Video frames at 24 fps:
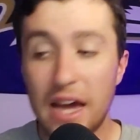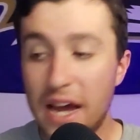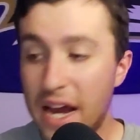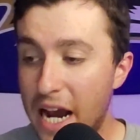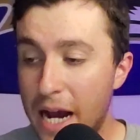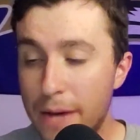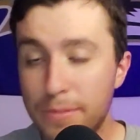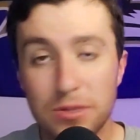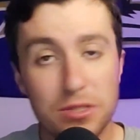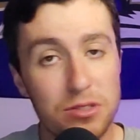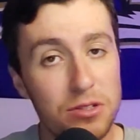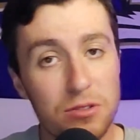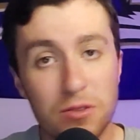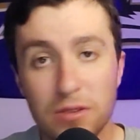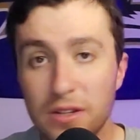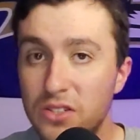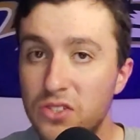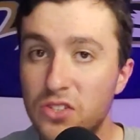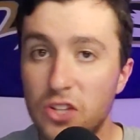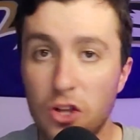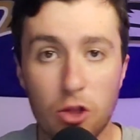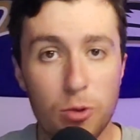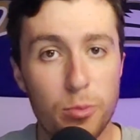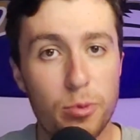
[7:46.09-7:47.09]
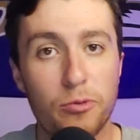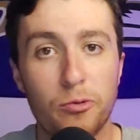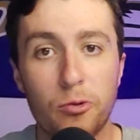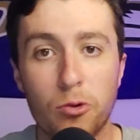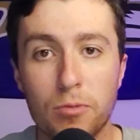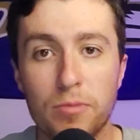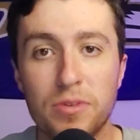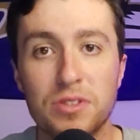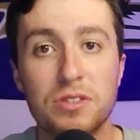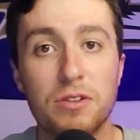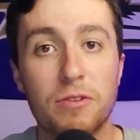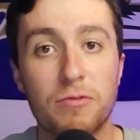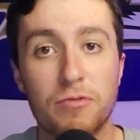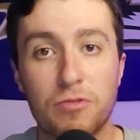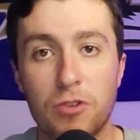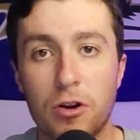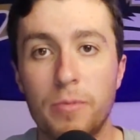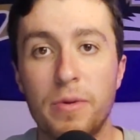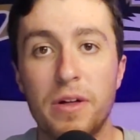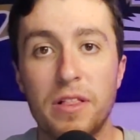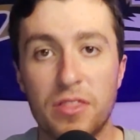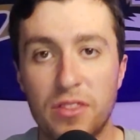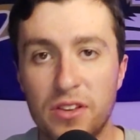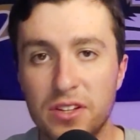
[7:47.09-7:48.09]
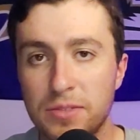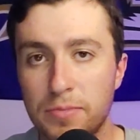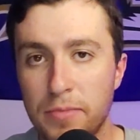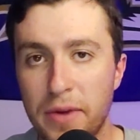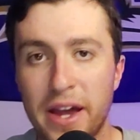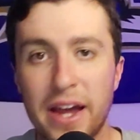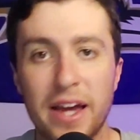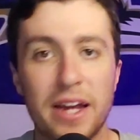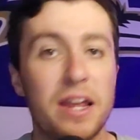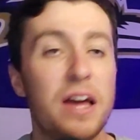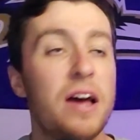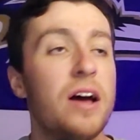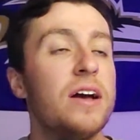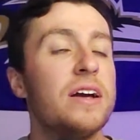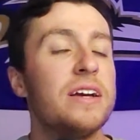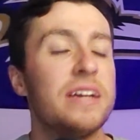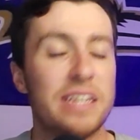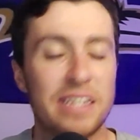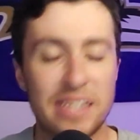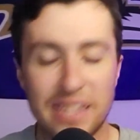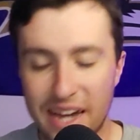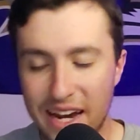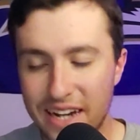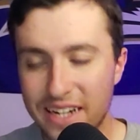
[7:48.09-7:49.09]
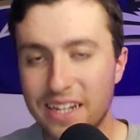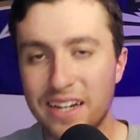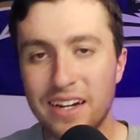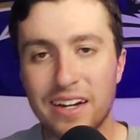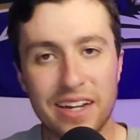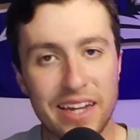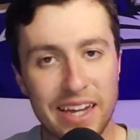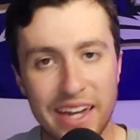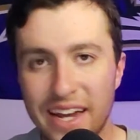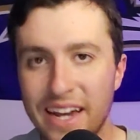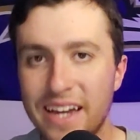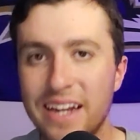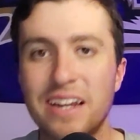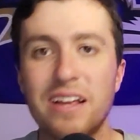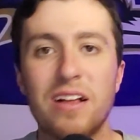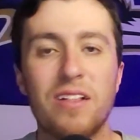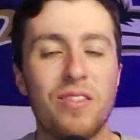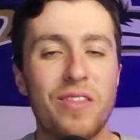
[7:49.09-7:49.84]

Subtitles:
Absolutely stellar performance from this man yet again.